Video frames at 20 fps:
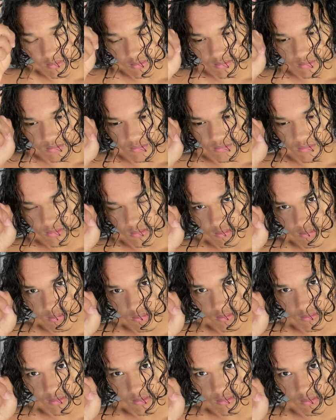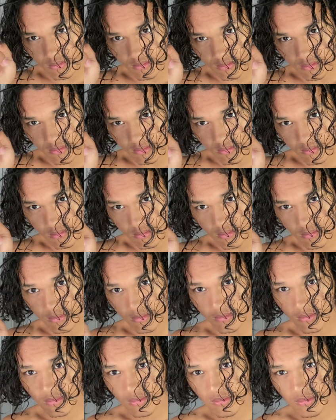Repeat that process
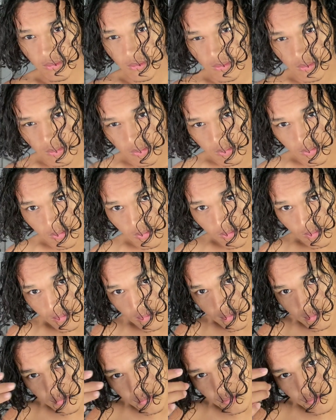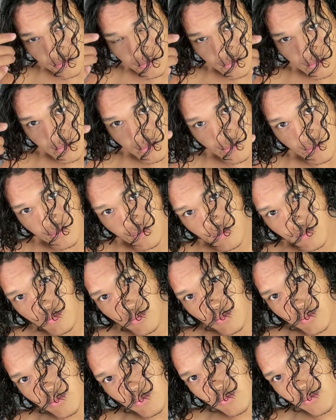to every place
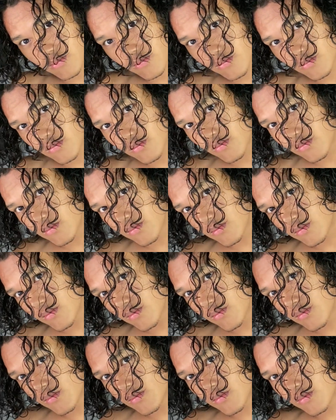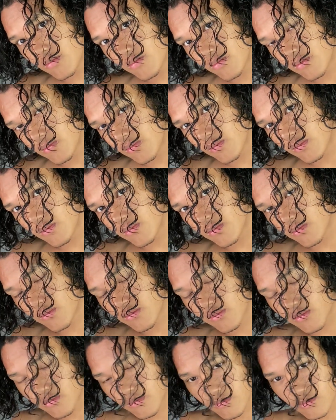that you want your hair to be
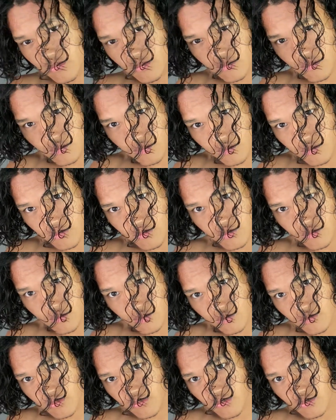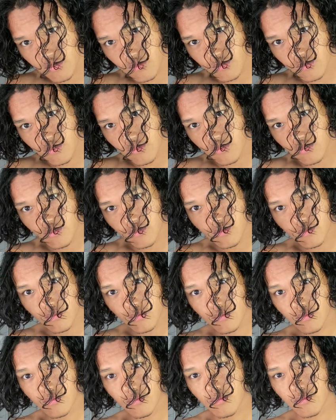curlier. And I think this technique
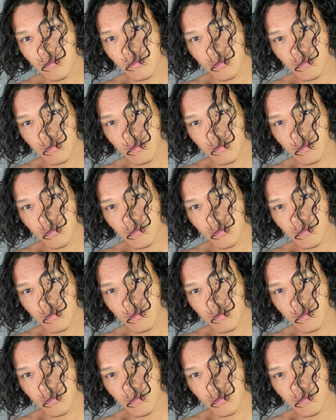is something